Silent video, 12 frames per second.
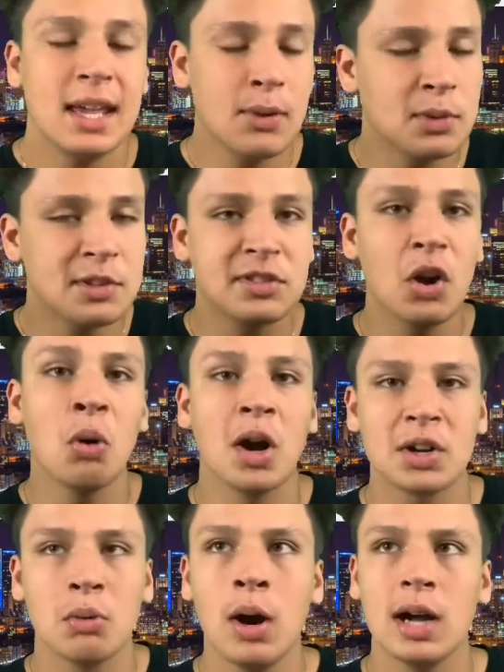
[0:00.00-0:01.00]
It was so
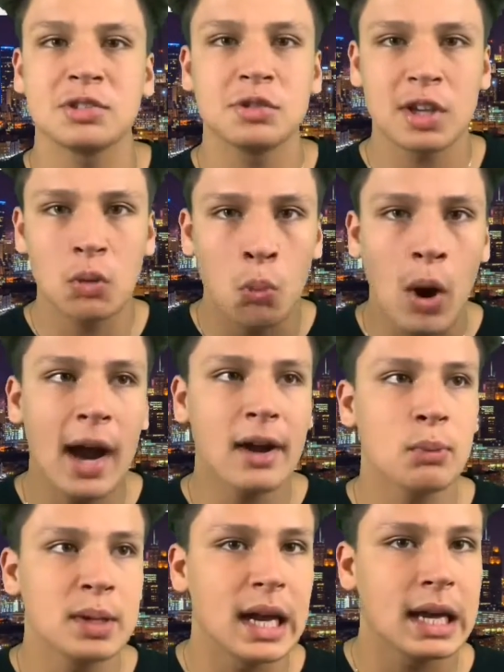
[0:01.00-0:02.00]
hard to watch. It was like, why
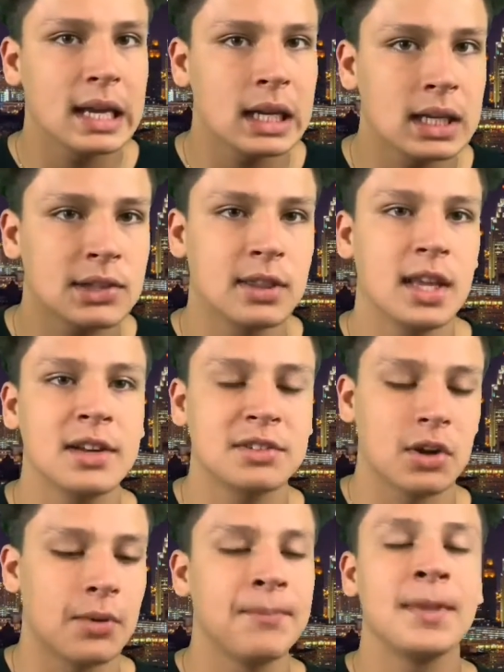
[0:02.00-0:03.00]
are we not getting into the end
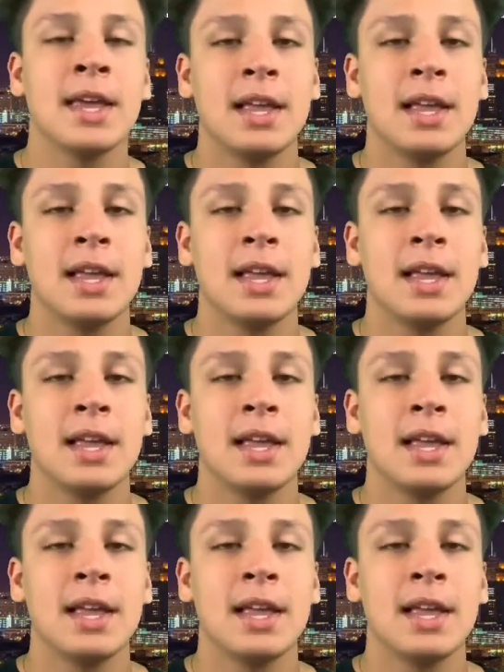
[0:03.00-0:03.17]
zone?